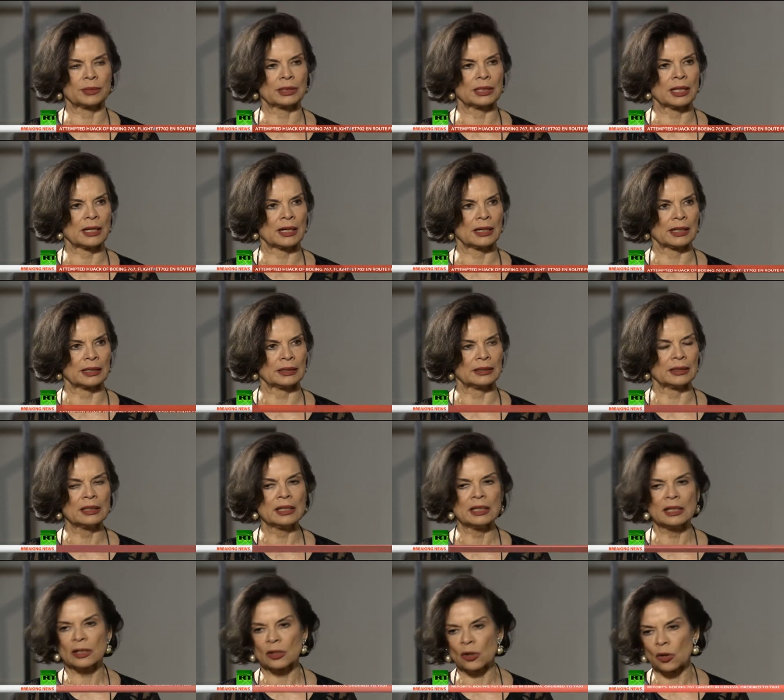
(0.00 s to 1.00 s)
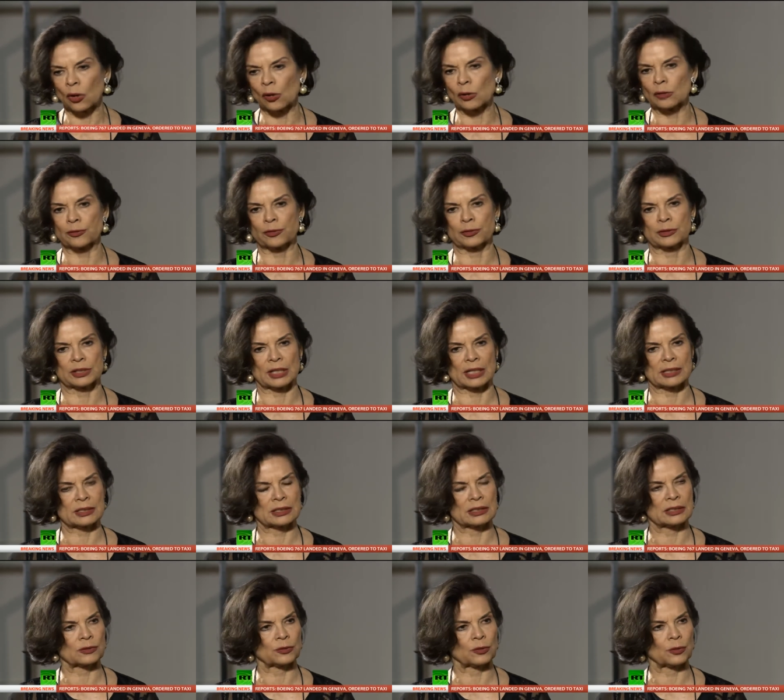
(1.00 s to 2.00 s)
behind, call for
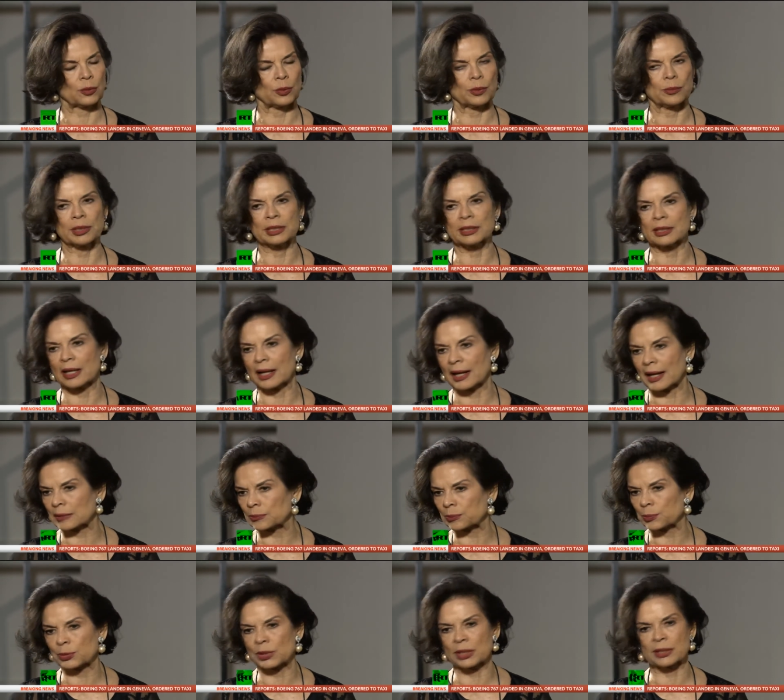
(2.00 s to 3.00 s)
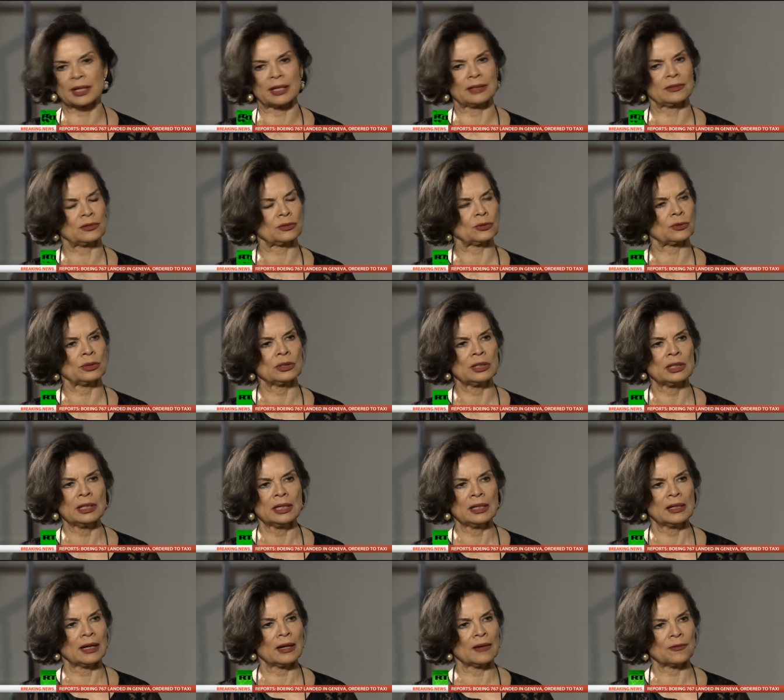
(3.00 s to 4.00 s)
justice for women, and put an end to
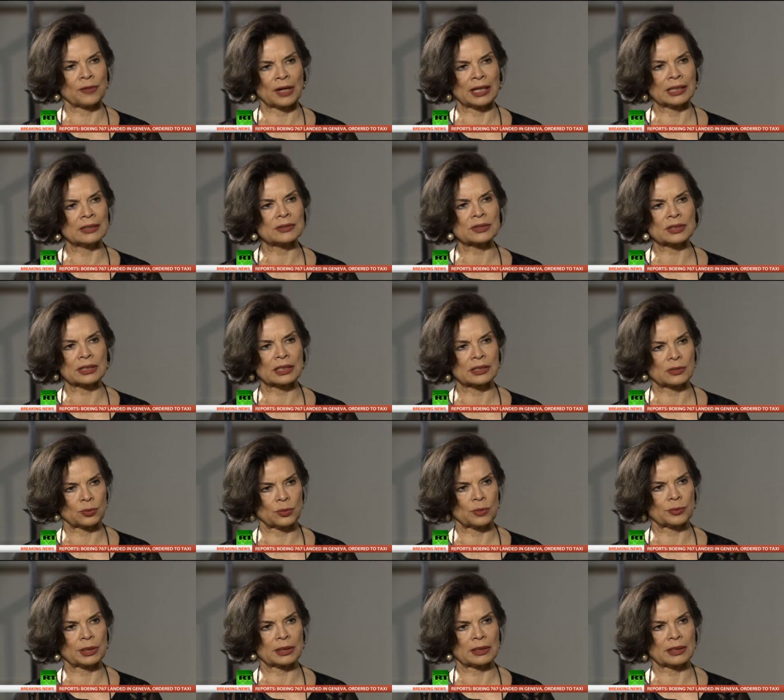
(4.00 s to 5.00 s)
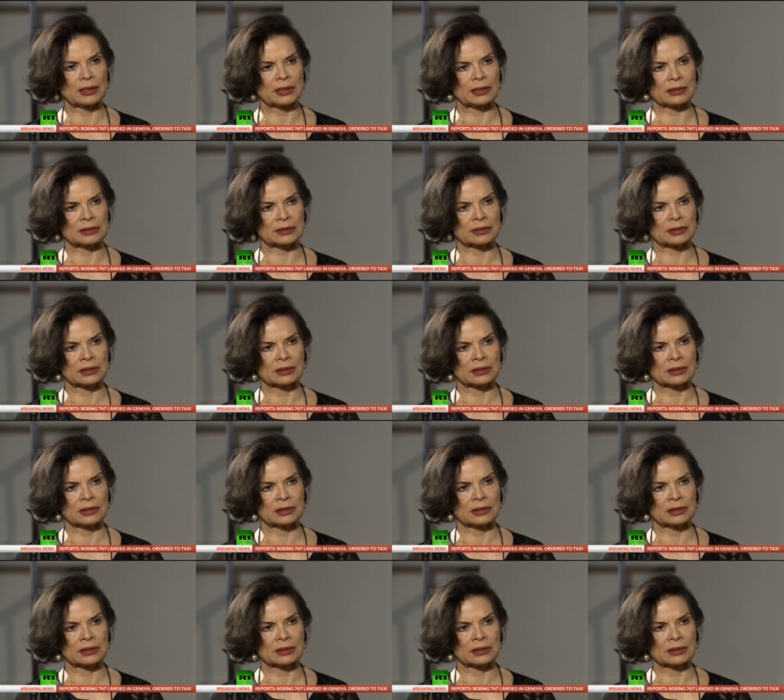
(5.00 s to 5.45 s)
violence against women and girls.